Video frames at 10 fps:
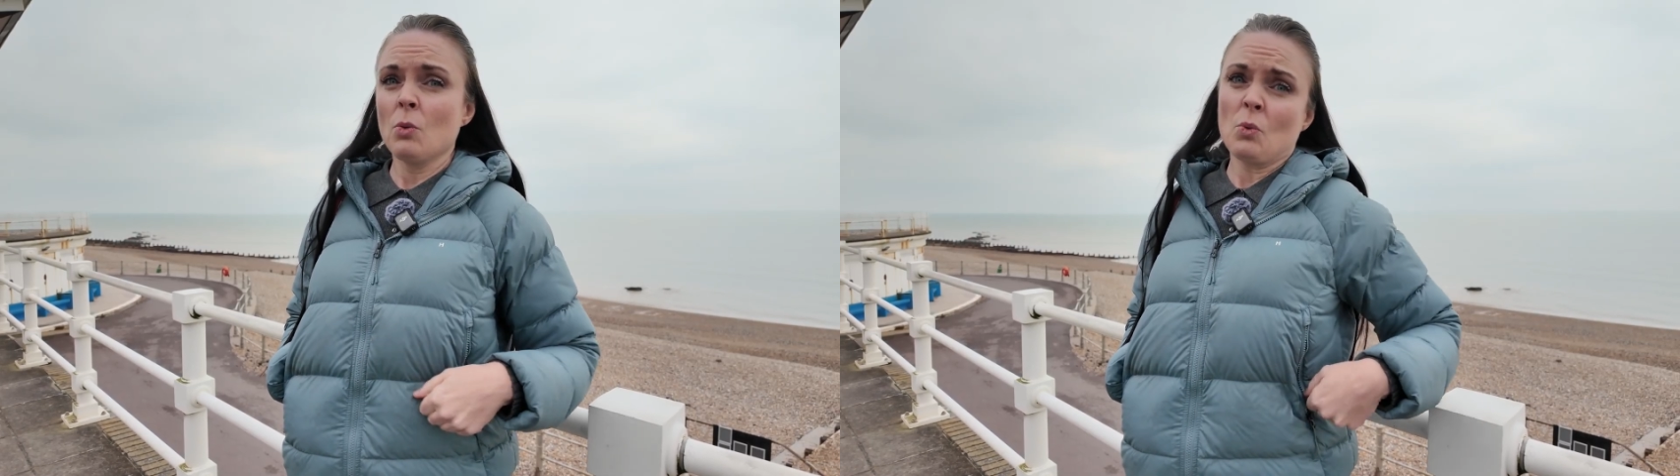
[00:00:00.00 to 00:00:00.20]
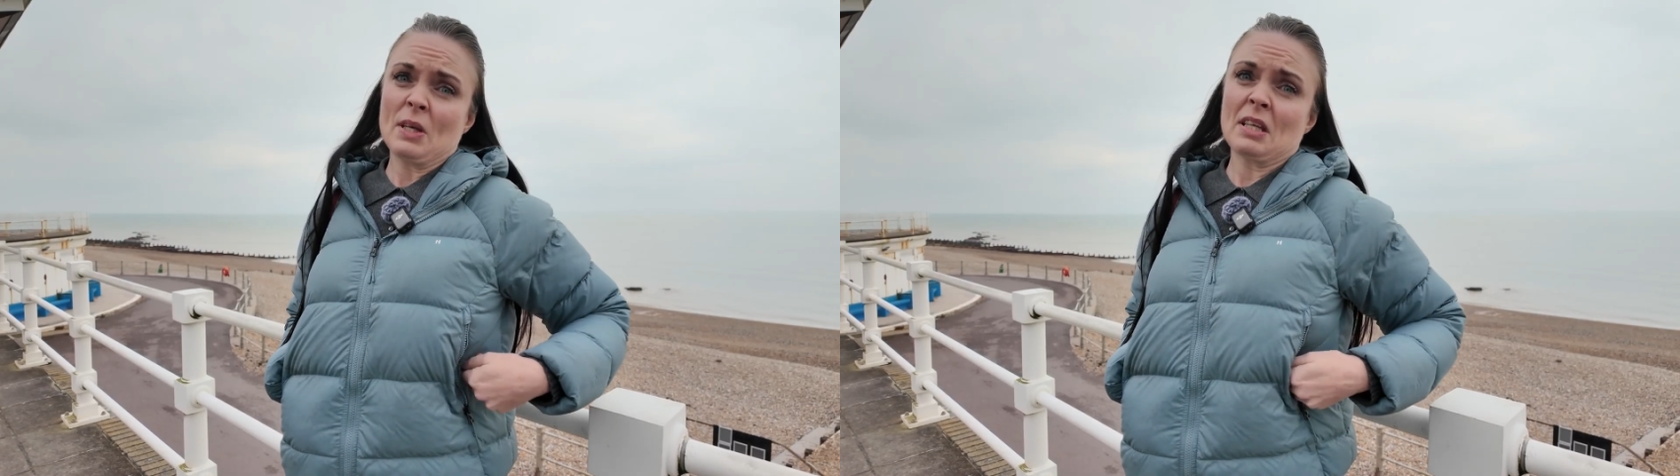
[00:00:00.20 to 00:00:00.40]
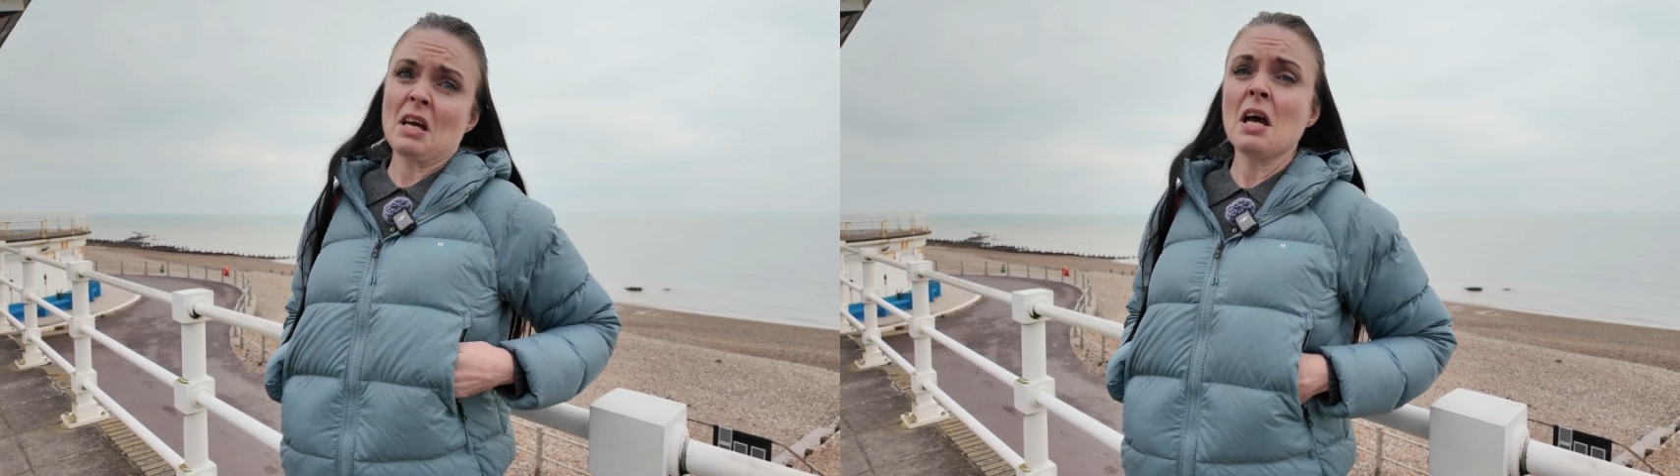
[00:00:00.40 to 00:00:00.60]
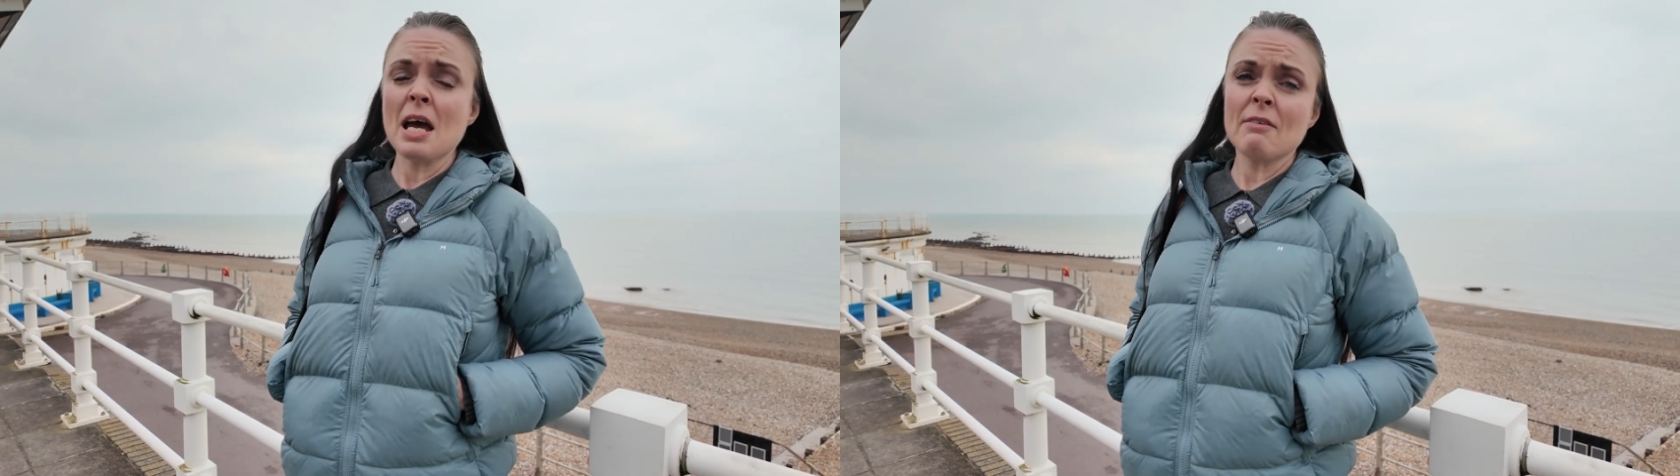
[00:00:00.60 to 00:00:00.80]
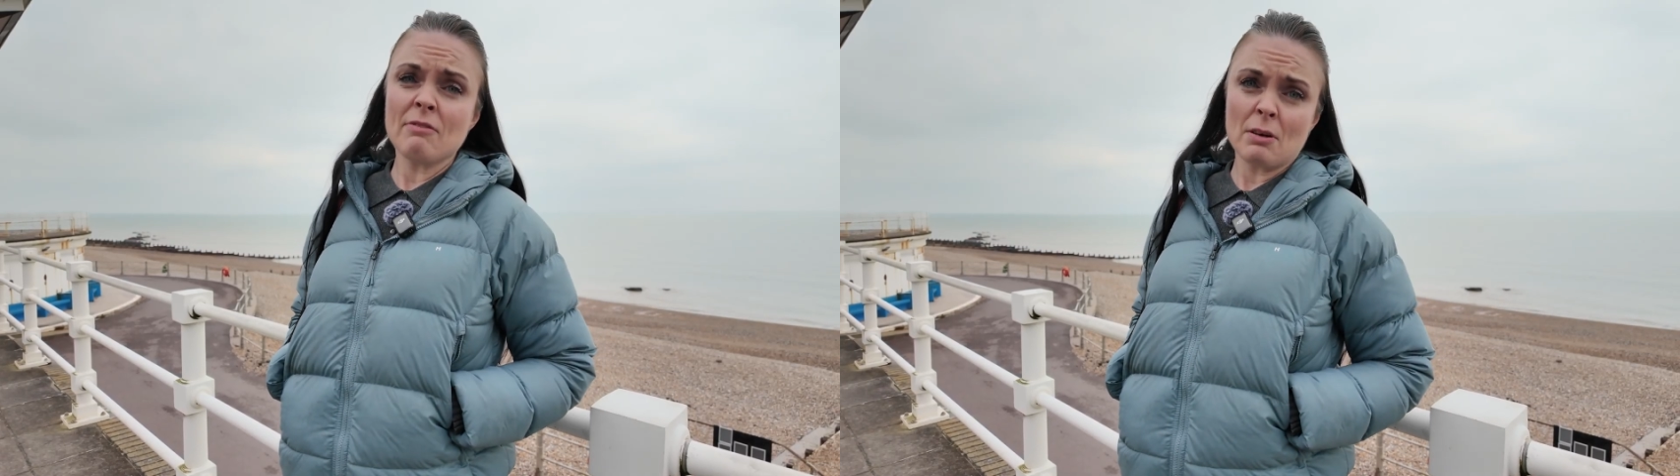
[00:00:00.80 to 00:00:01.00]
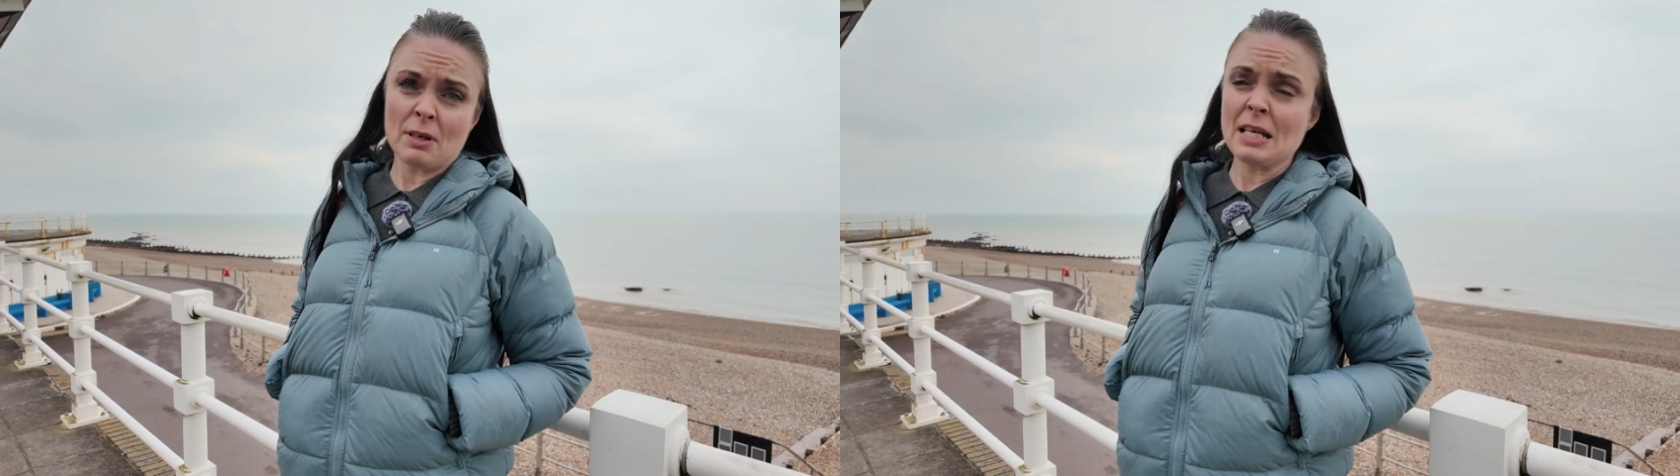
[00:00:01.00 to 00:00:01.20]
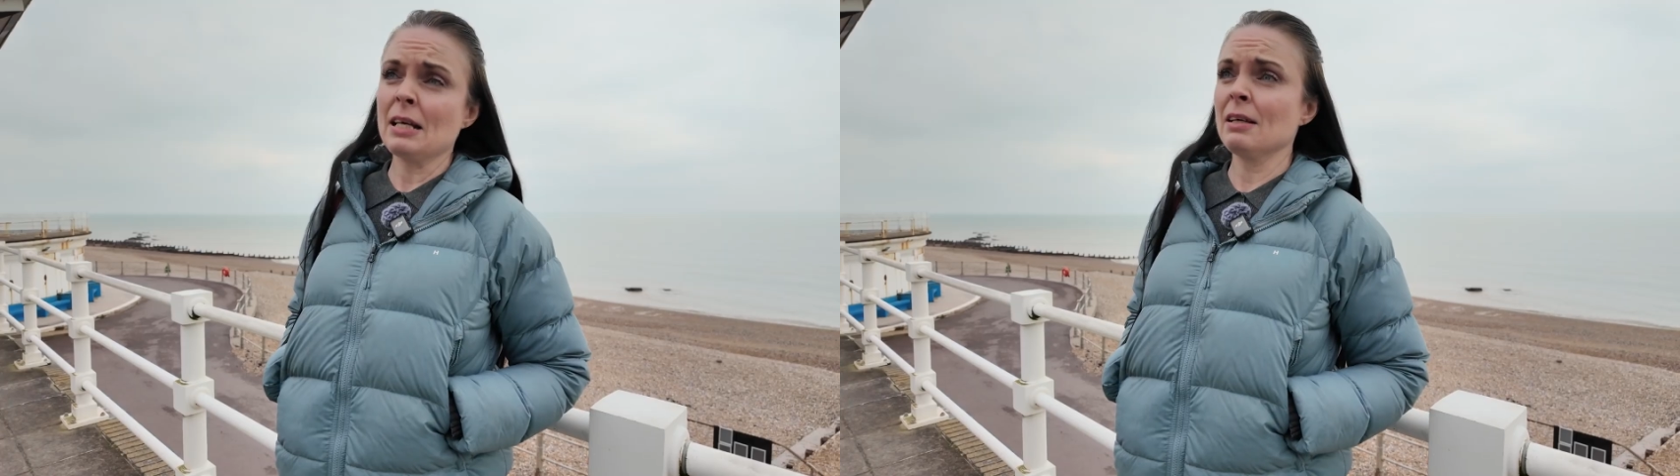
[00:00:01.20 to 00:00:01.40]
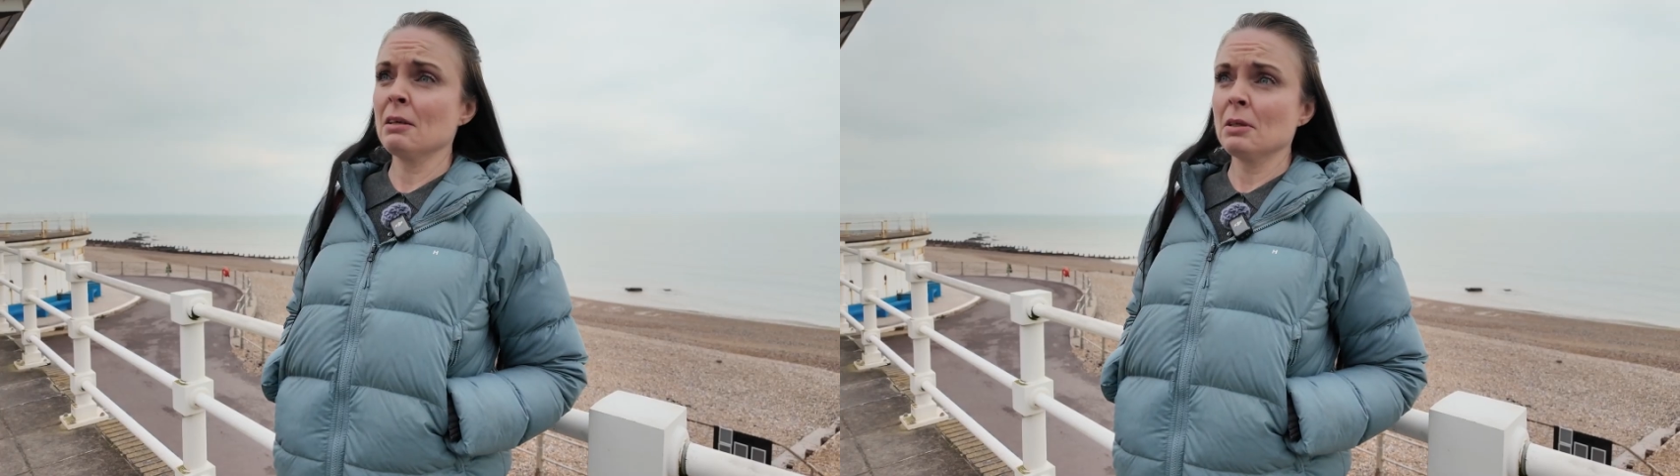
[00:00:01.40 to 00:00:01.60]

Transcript: with a very